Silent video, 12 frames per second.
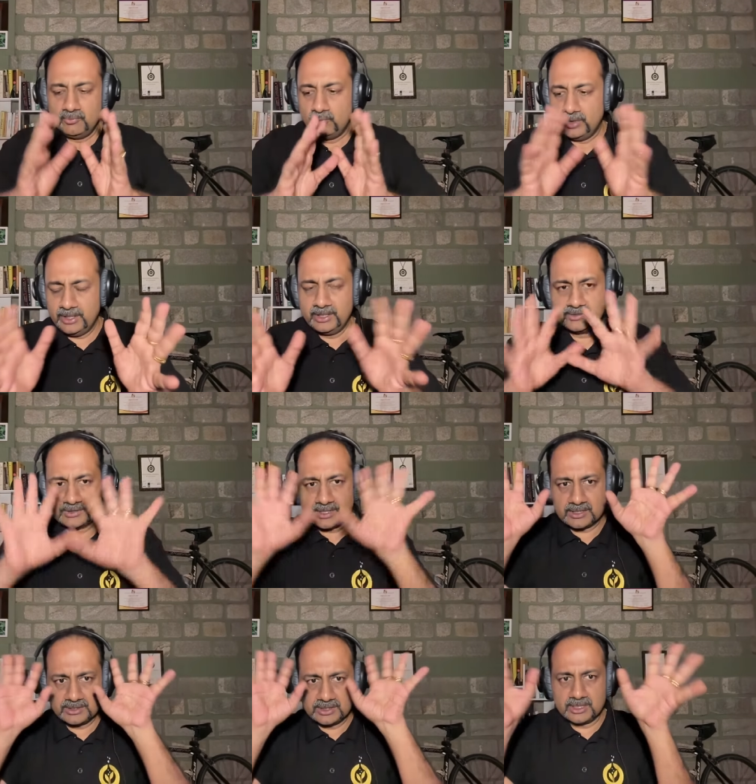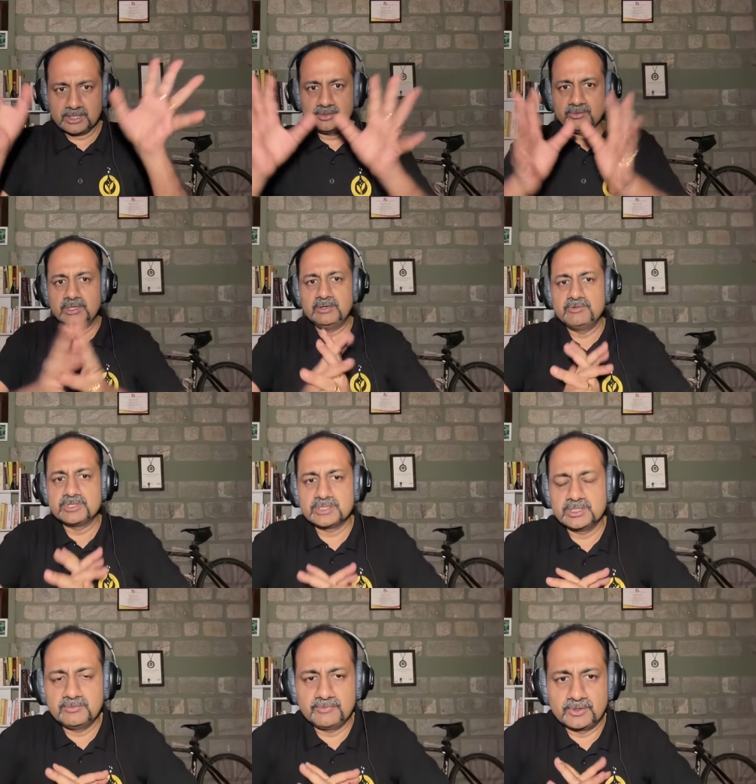What structure are you
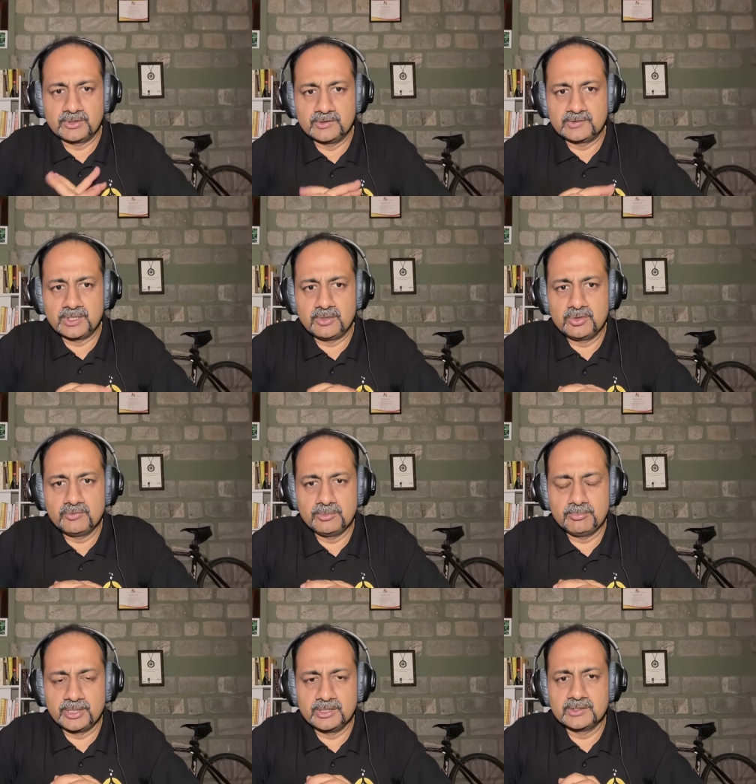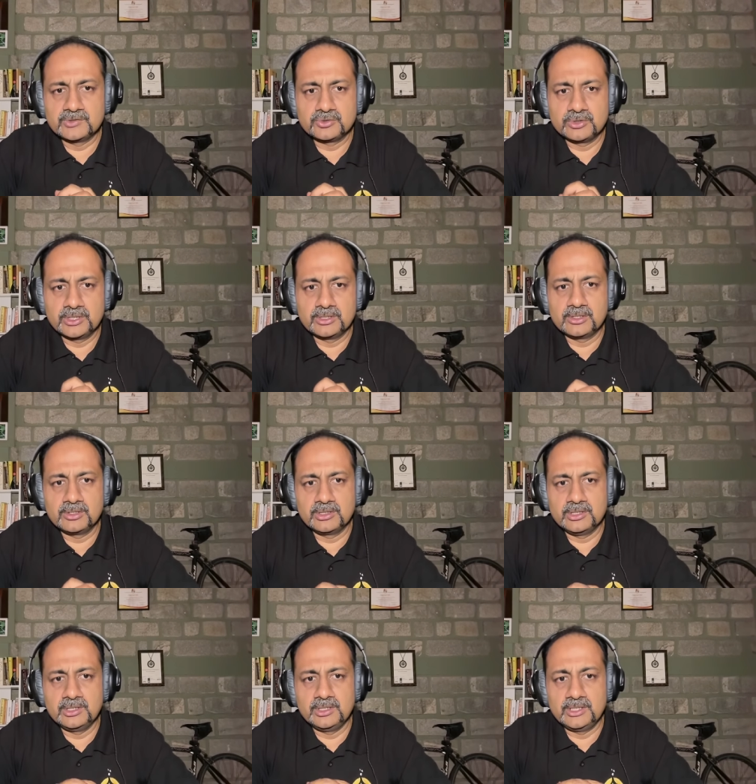envisioning for this? How do we bring this together on
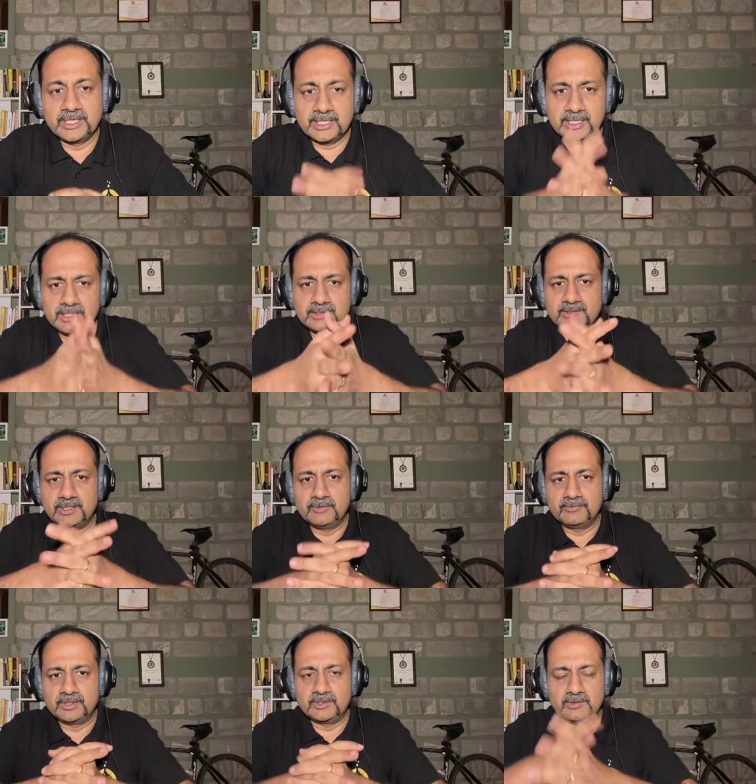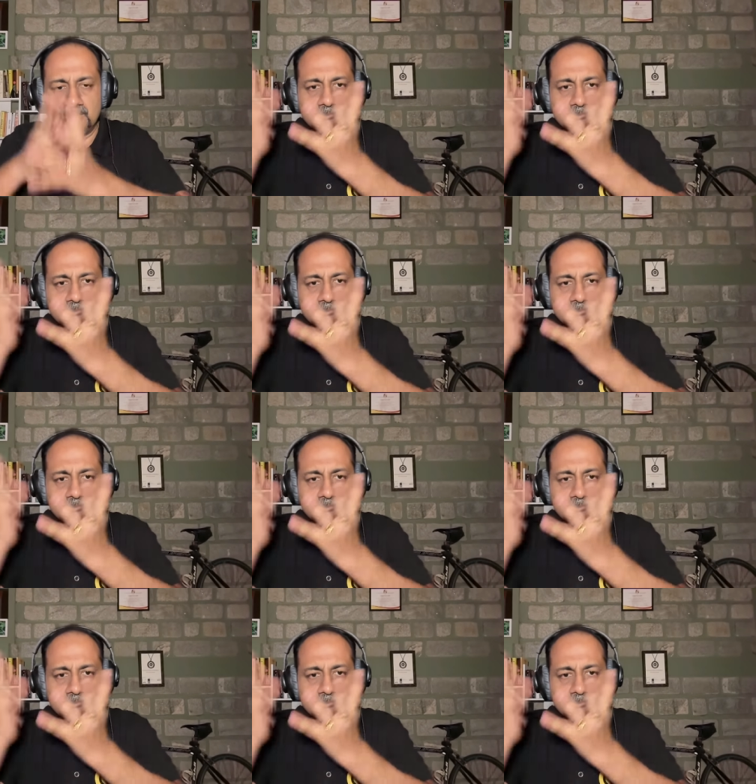the technical side of things?